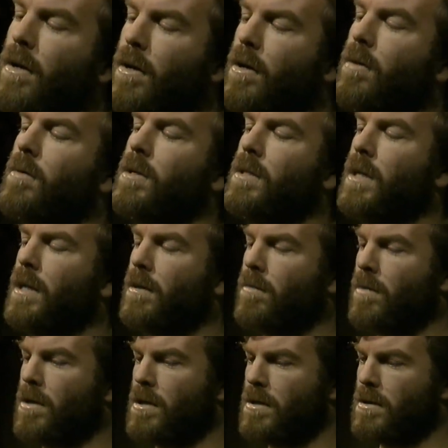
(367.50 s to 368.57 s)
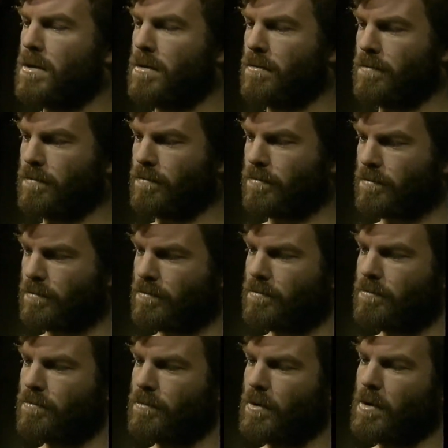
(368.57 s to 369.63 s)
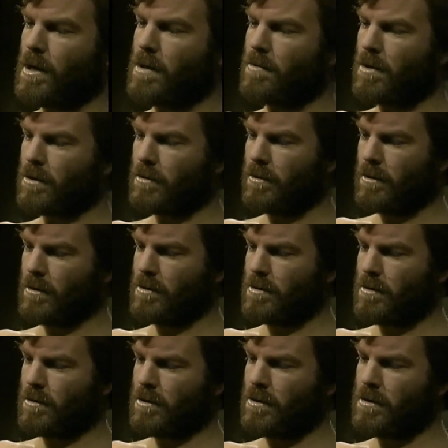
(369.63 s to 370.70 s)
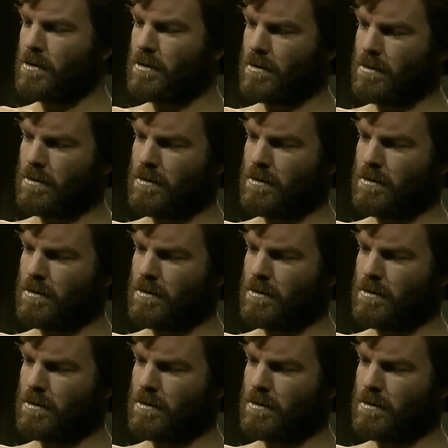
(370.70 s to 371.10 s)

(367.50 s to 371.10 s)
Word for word: You know what day it was when I walked through those doors?